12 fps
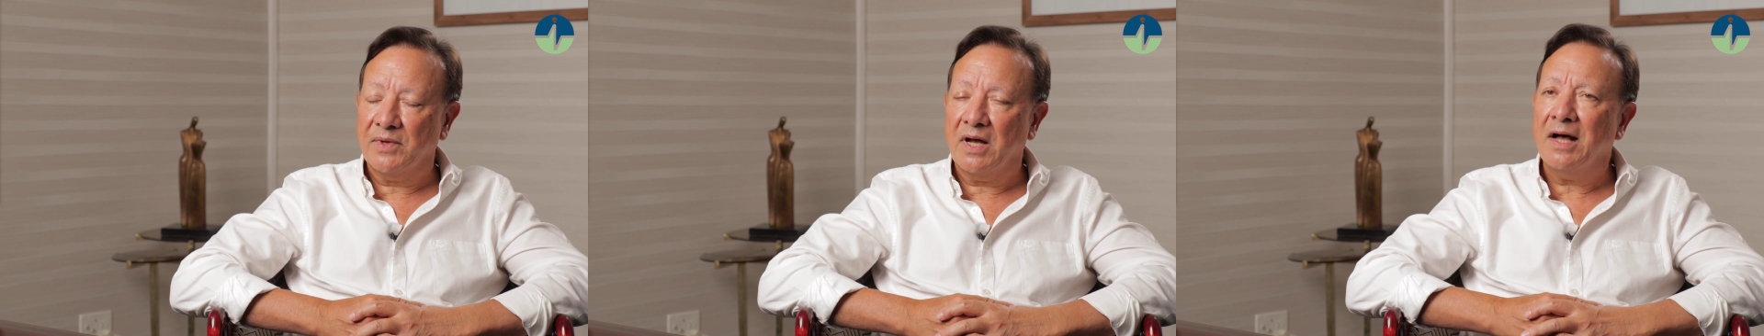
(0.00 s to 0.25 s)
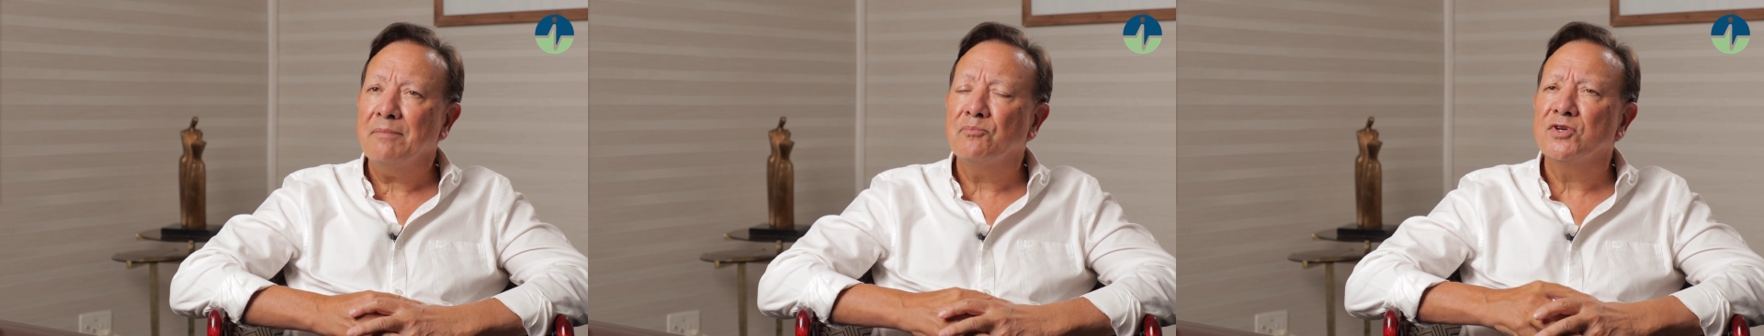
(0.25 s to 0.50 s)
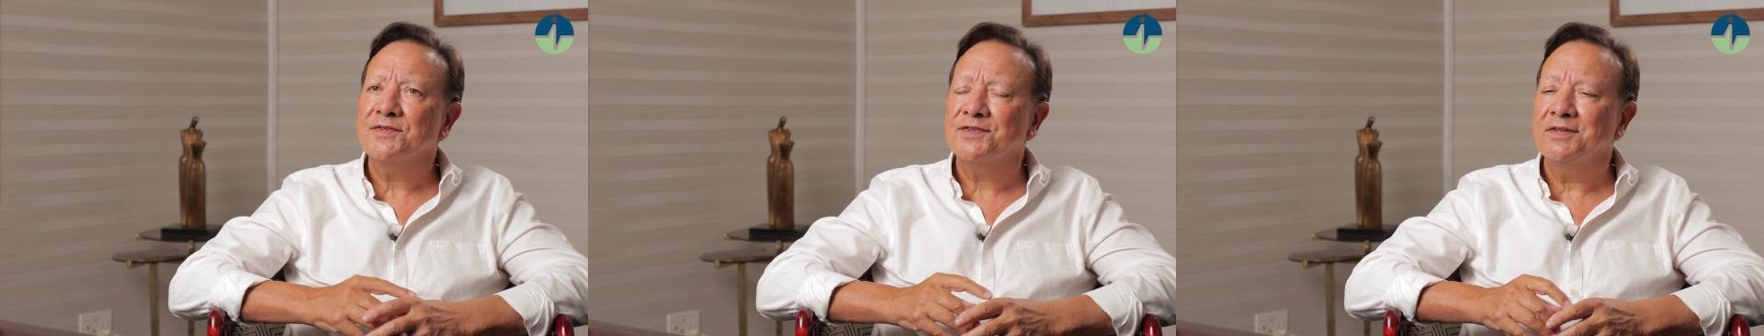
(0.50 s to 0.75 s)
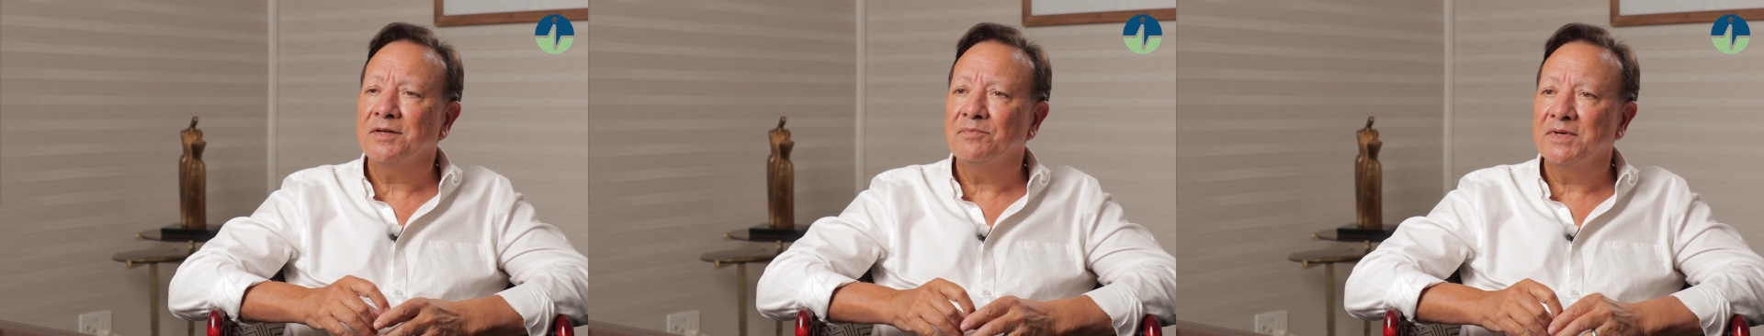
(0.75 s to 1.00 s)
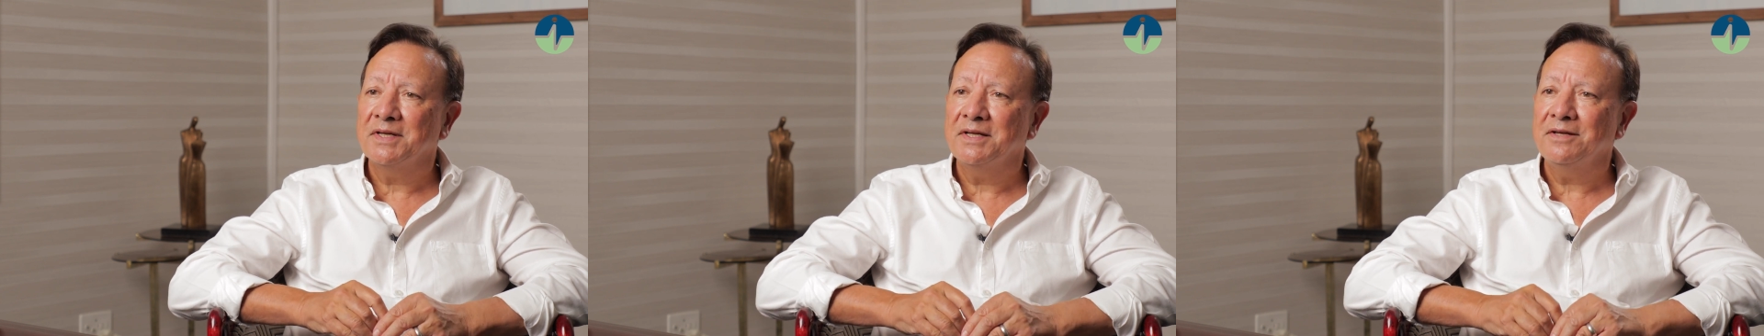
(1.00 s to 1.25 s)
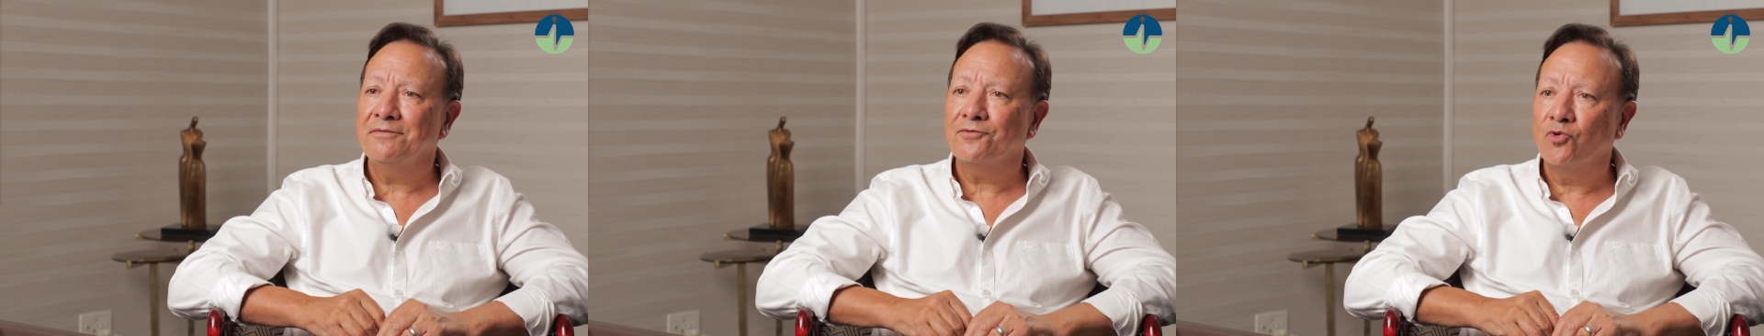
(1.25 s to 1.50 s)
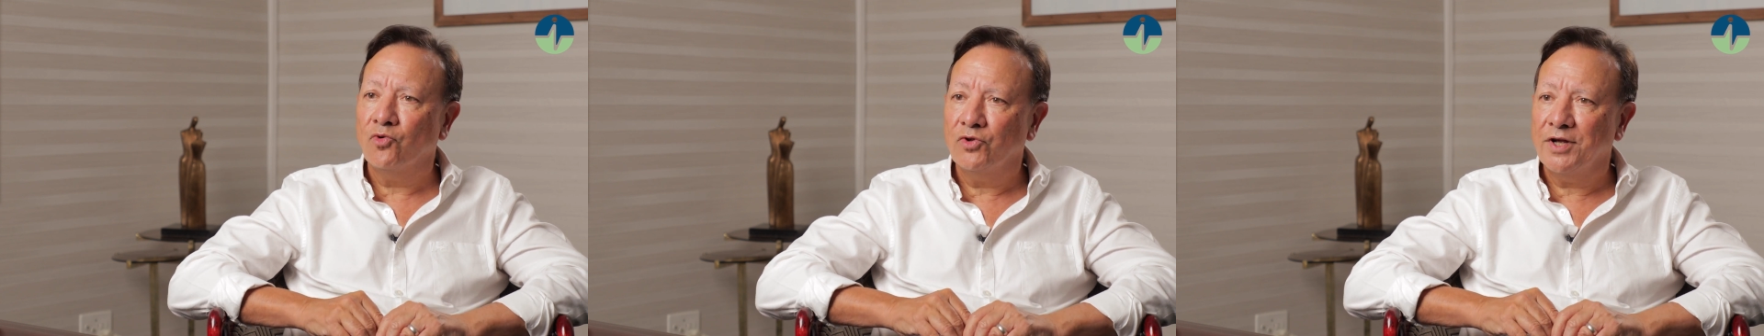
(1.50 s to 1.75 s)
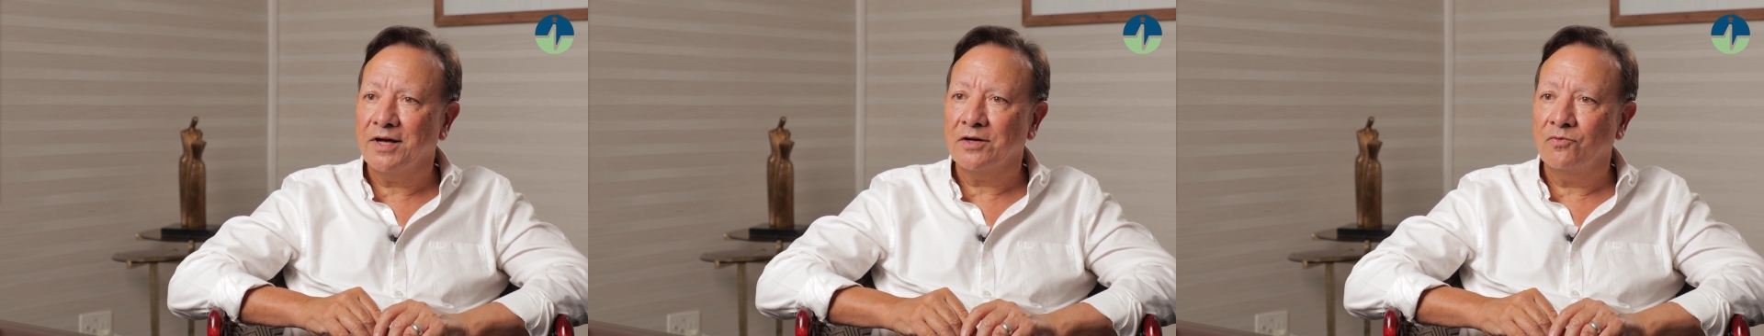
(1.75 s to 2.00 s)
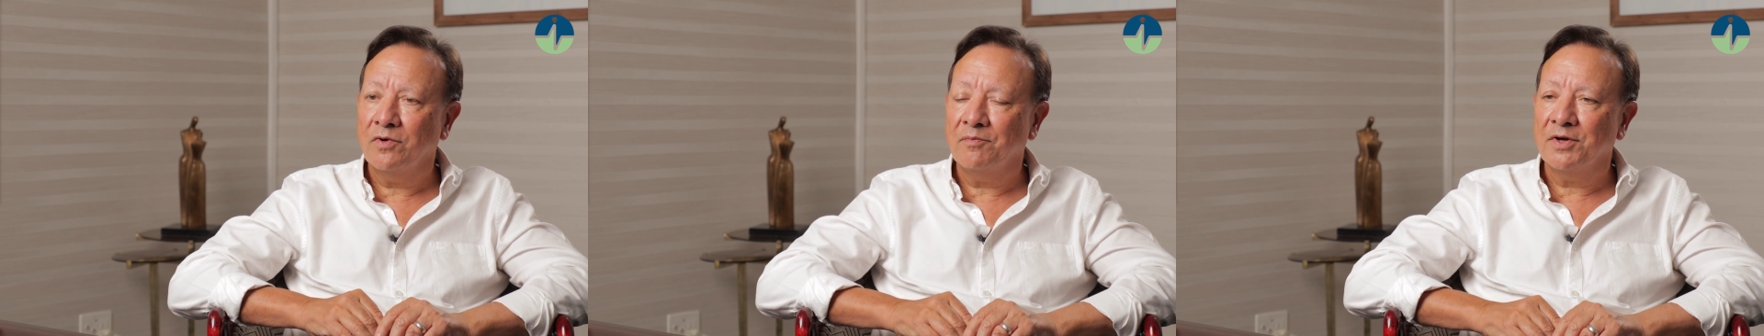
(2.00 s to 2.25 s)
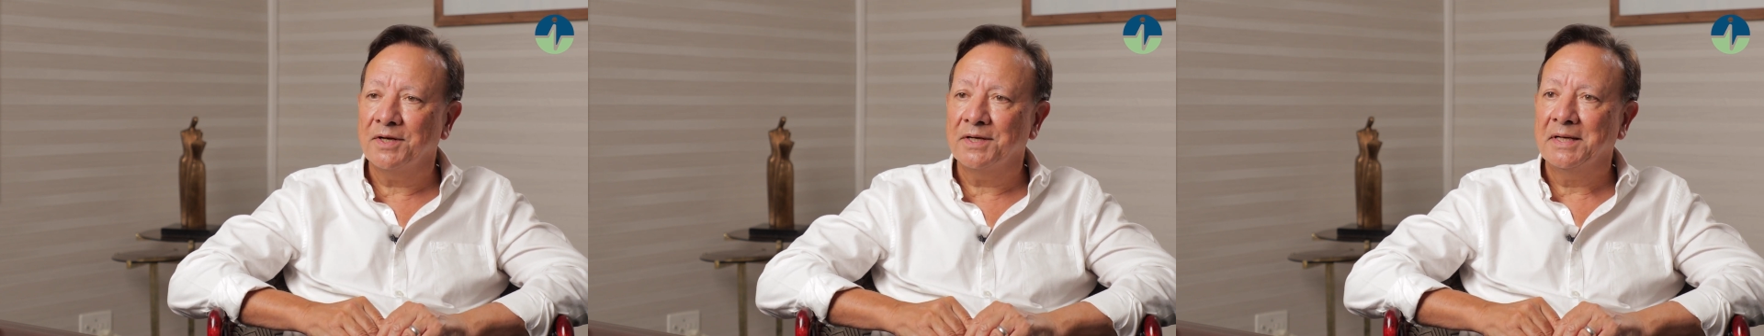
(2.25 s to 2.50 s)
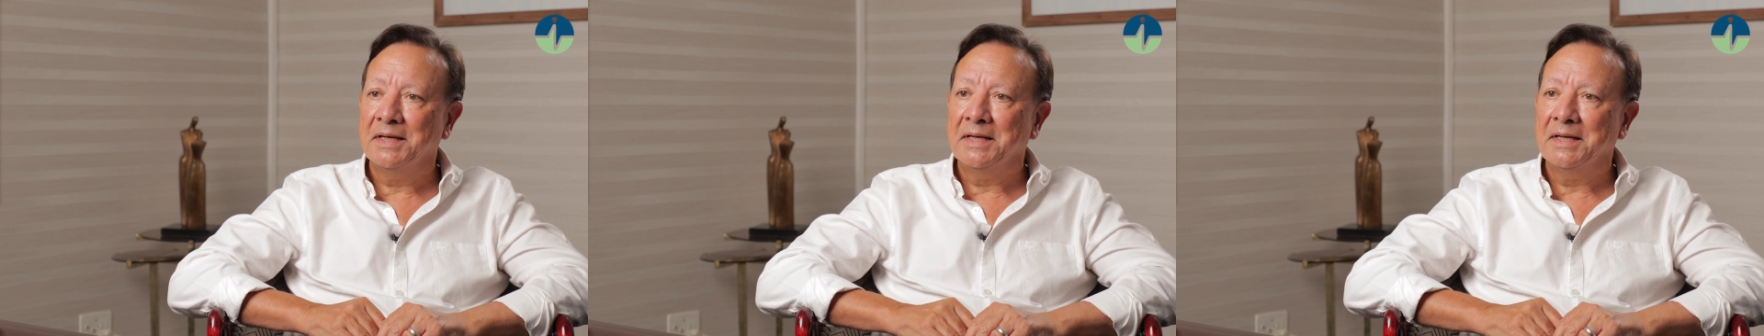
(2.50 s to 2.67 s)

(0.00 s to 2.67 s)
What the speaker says: I personally believe all young women,